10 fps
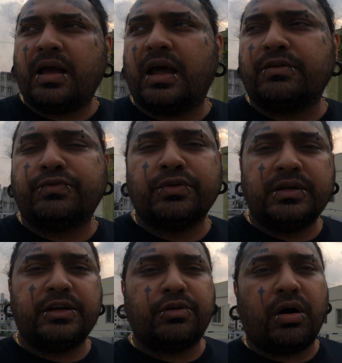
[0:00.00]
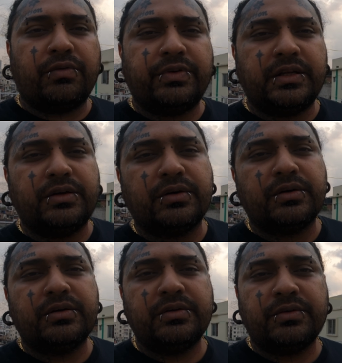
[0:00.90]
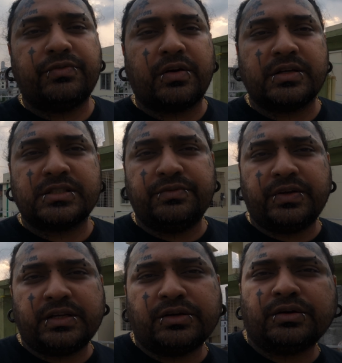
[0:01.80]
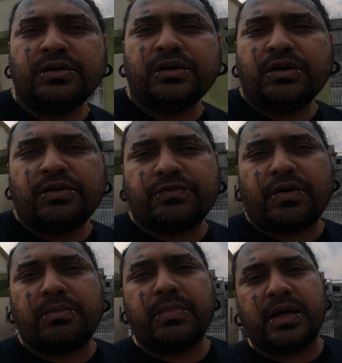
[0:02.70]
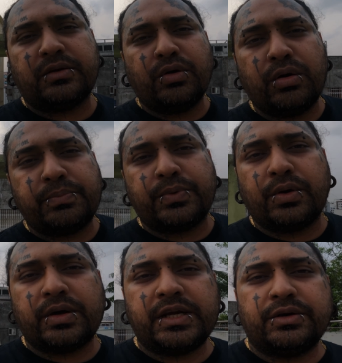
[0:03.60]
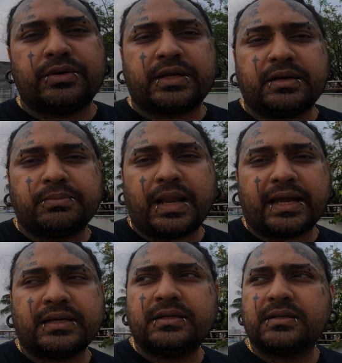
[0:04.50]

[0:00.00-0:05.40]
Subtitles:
and fully raw video, first video from my GoPro Hero10 Black.